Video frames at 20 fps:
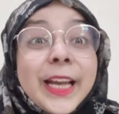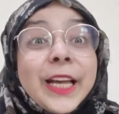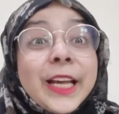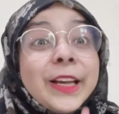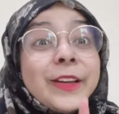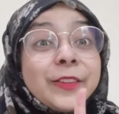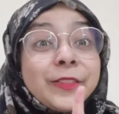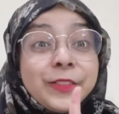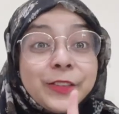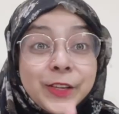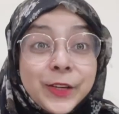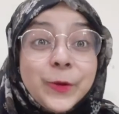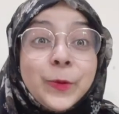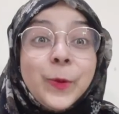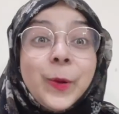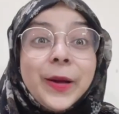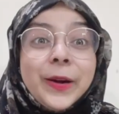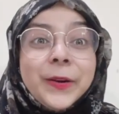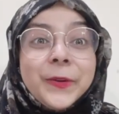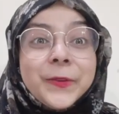If you
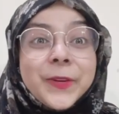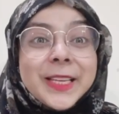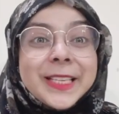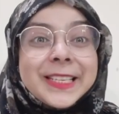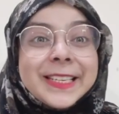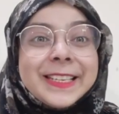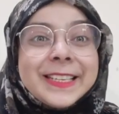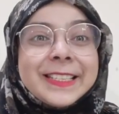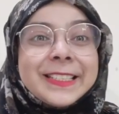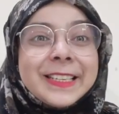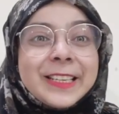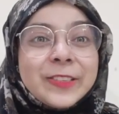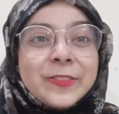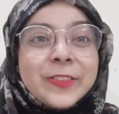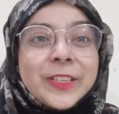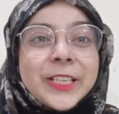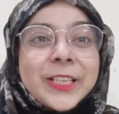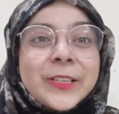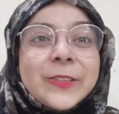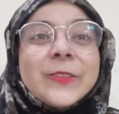are interested in such
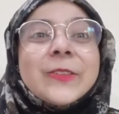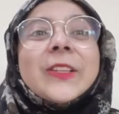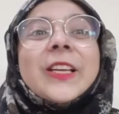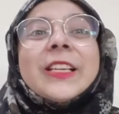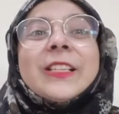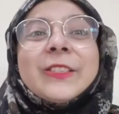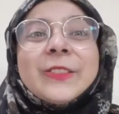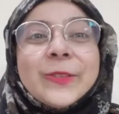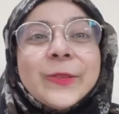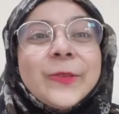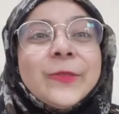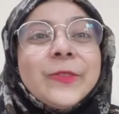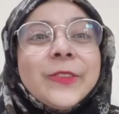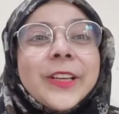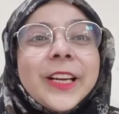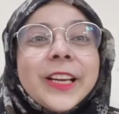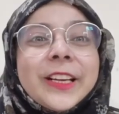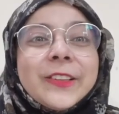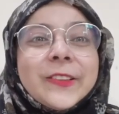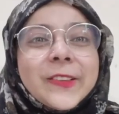videos, then don't
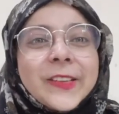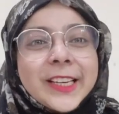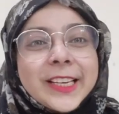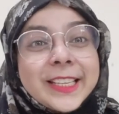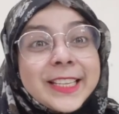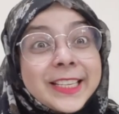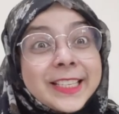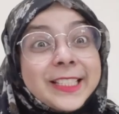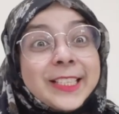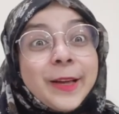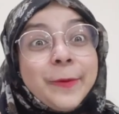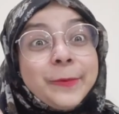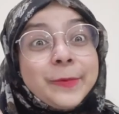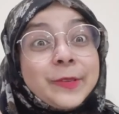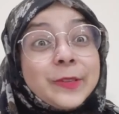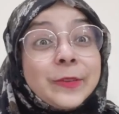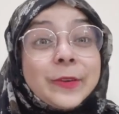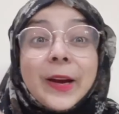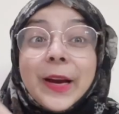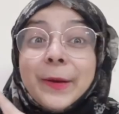forget to hit the
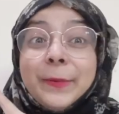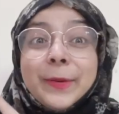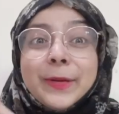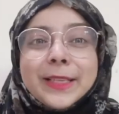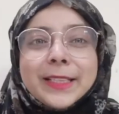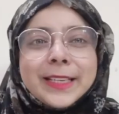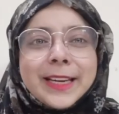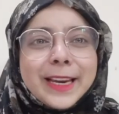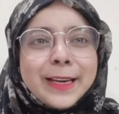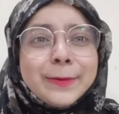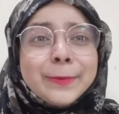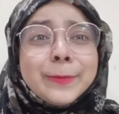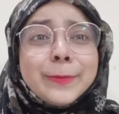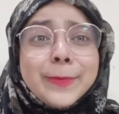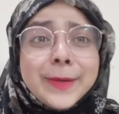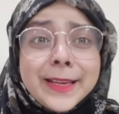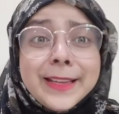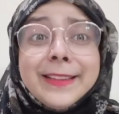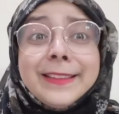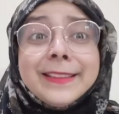subscribe button and
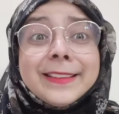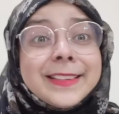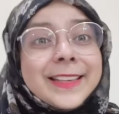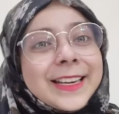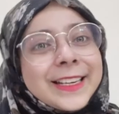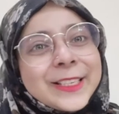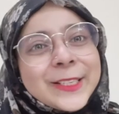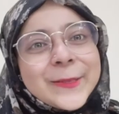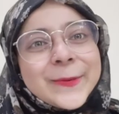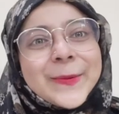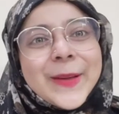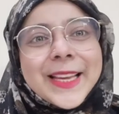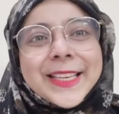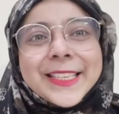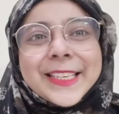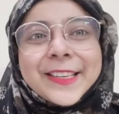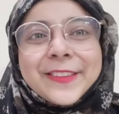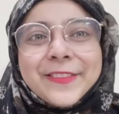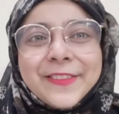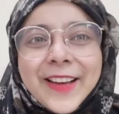be the Dental
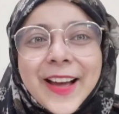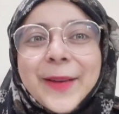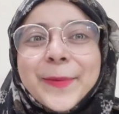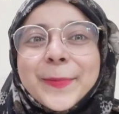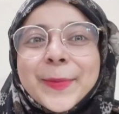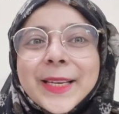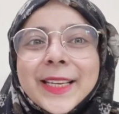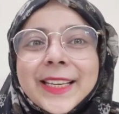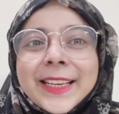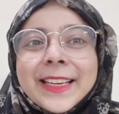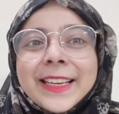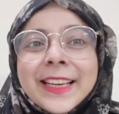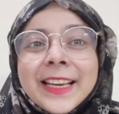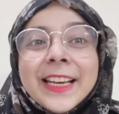Magic family.